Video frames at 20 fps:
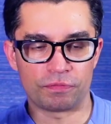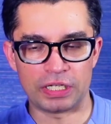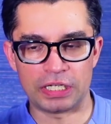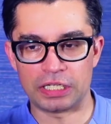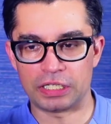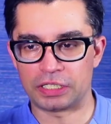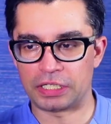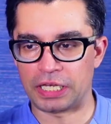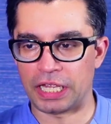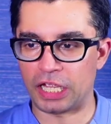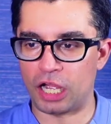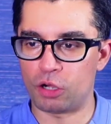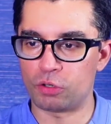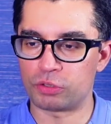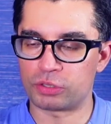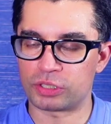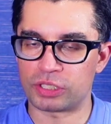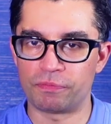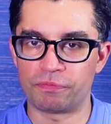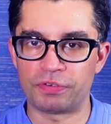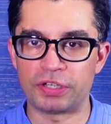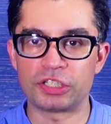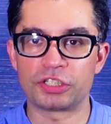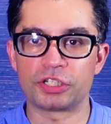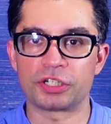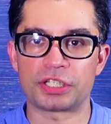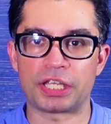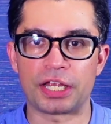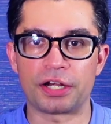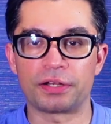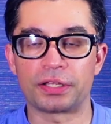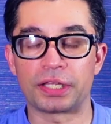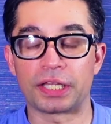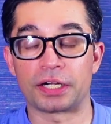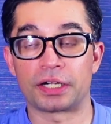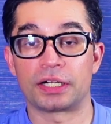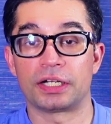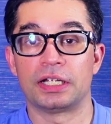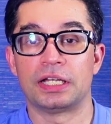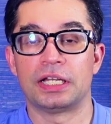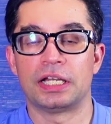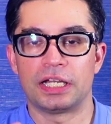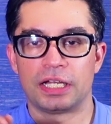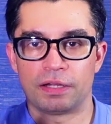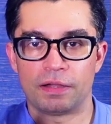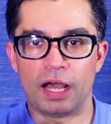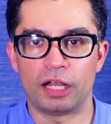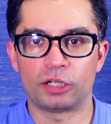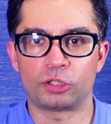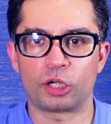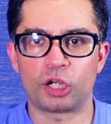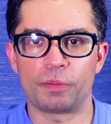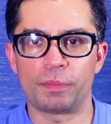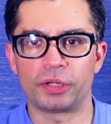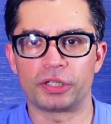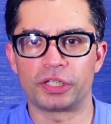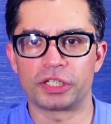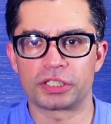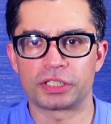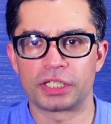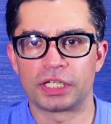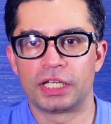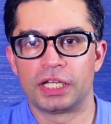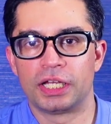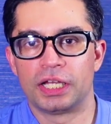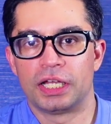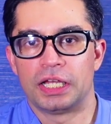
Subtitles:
we take out some features here and there. I'll talk about this.